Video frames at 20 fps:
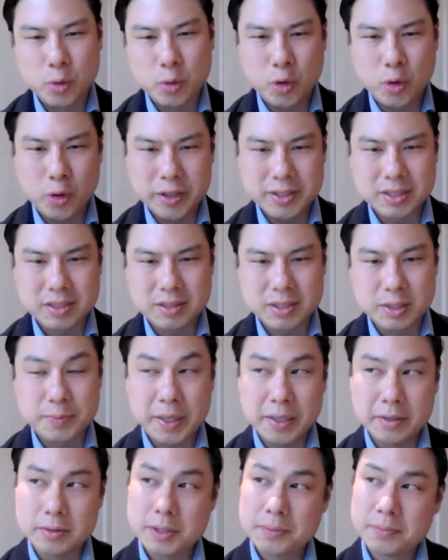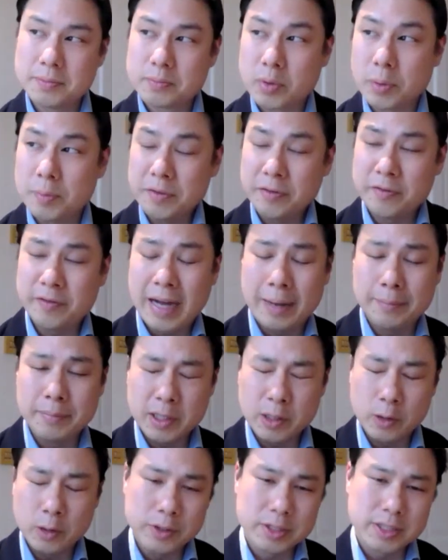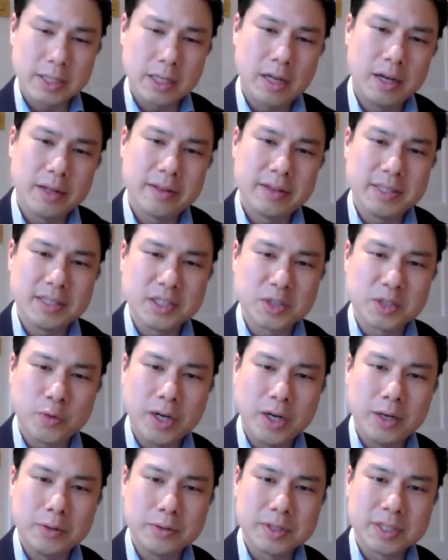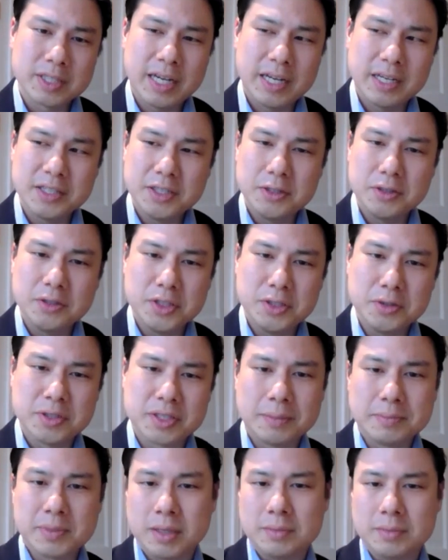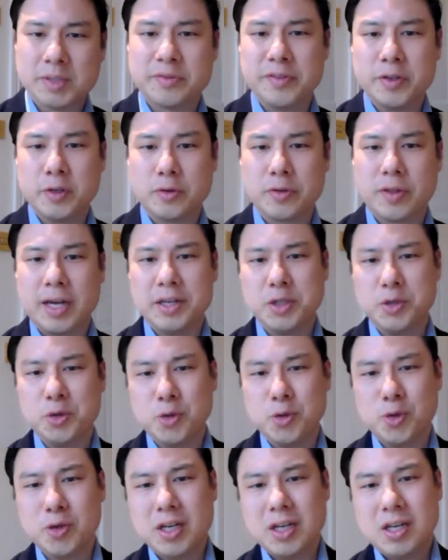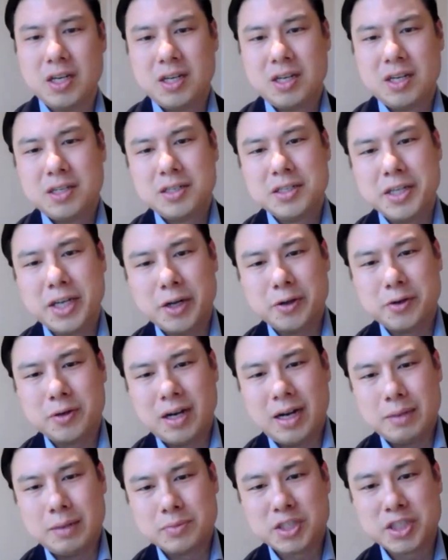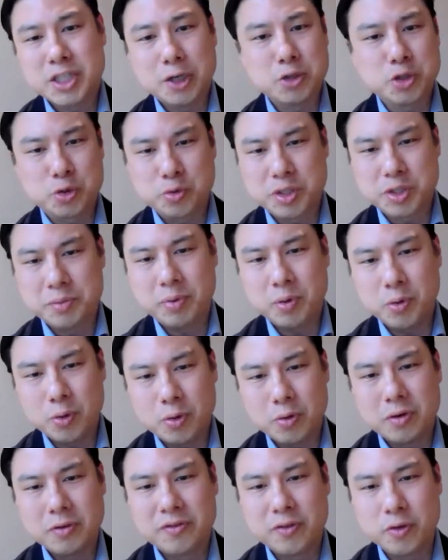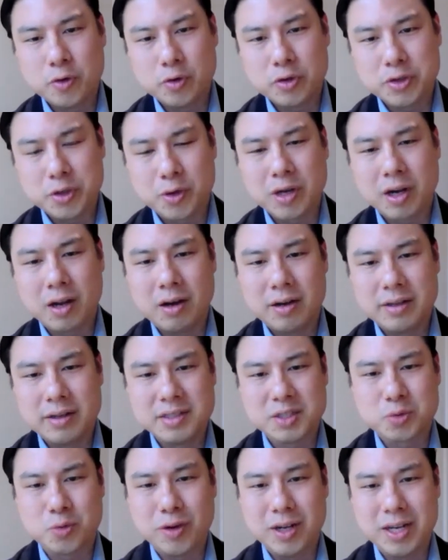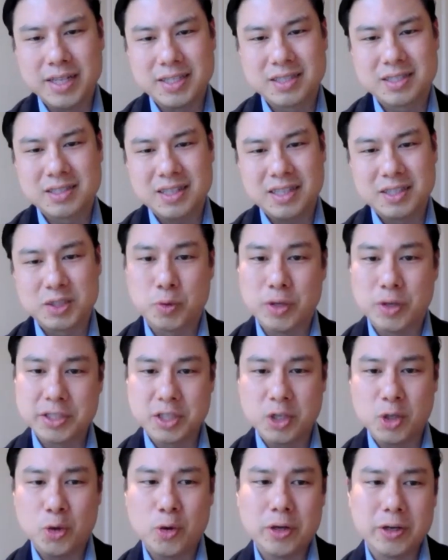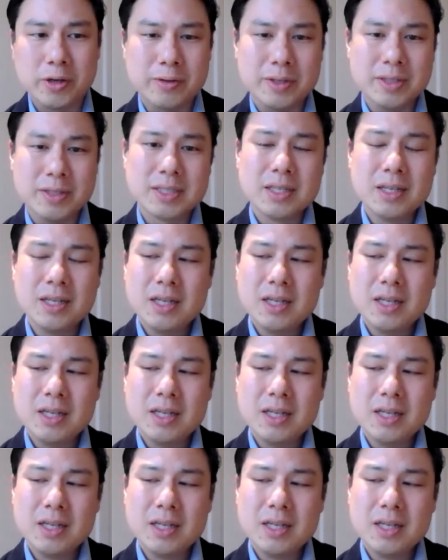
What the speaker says: lawyers, and I suppose probably family lawyers are like this as well, is that you sometimes feel that you're social support for your client as well as a lawyer. And